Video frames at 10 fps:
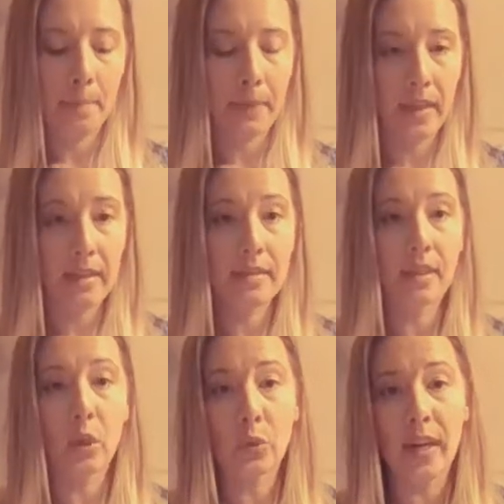Peace
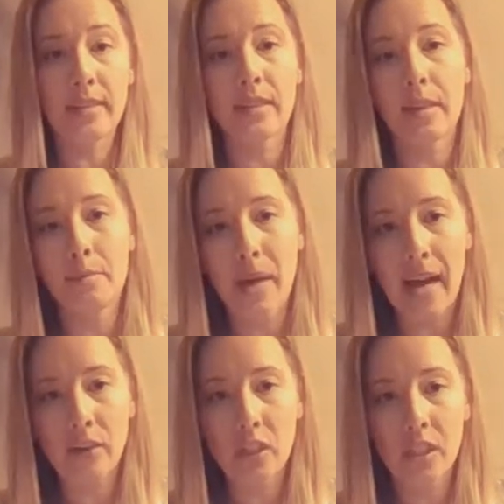and grace,
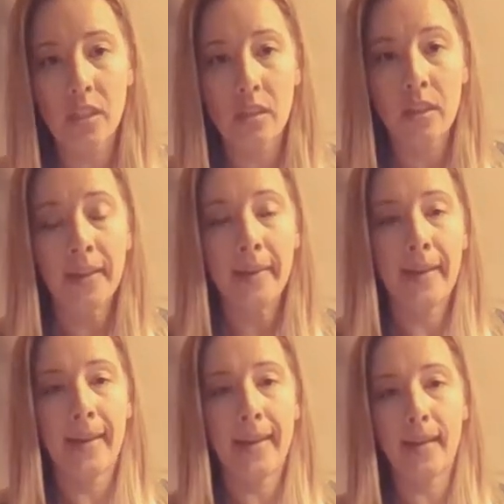compassion,
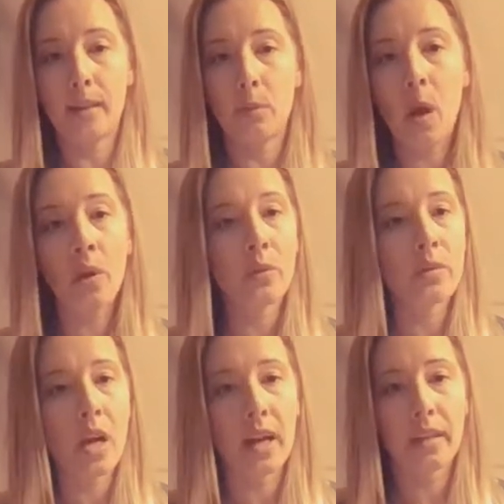all those
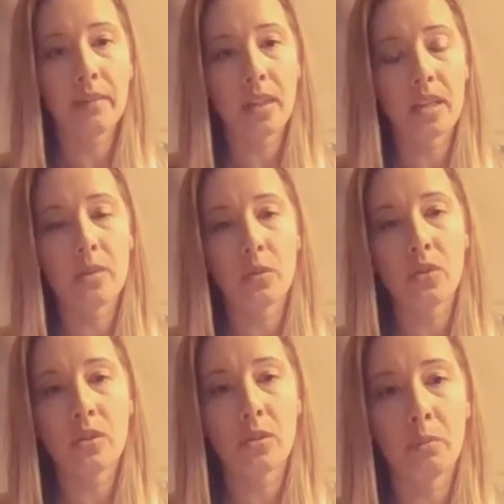kind of things, which
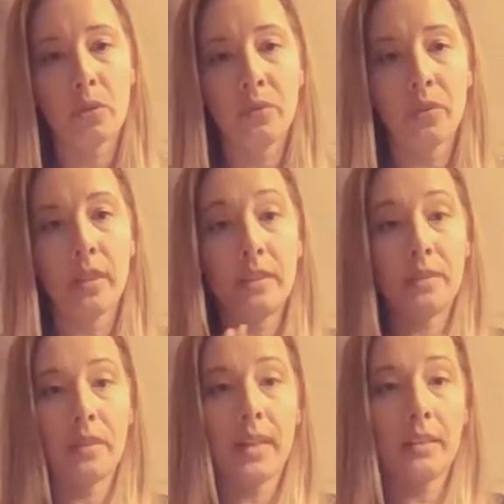is so beautiful. And
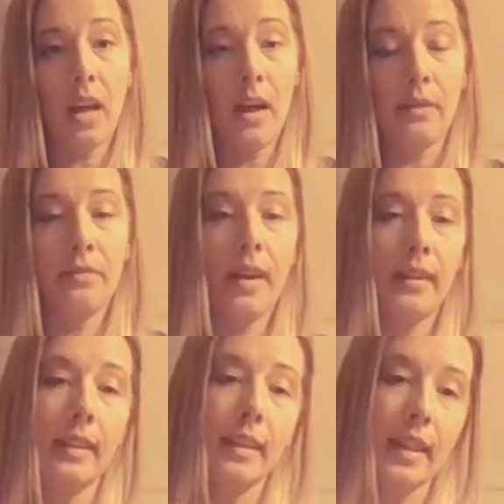divine love,
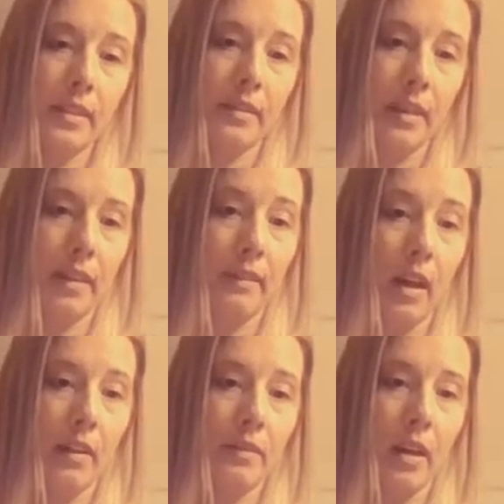finally, that divine
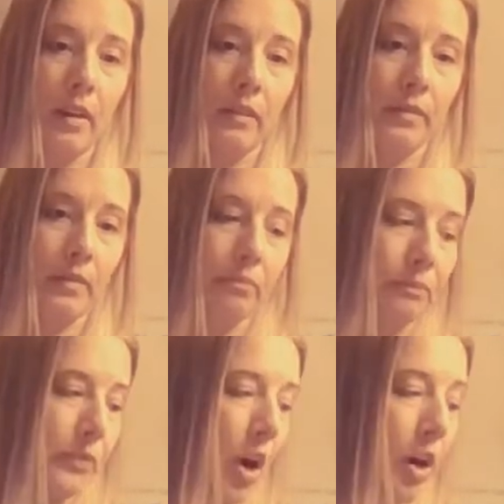love of
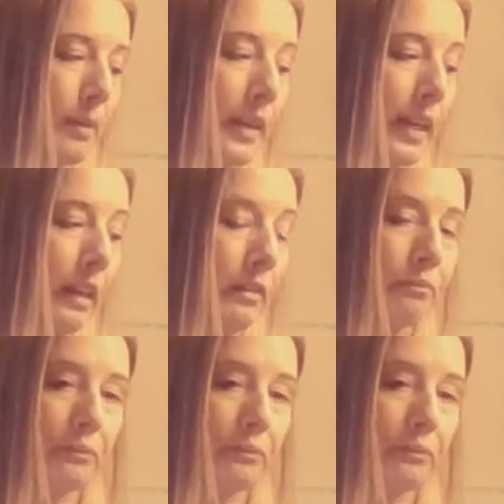harmony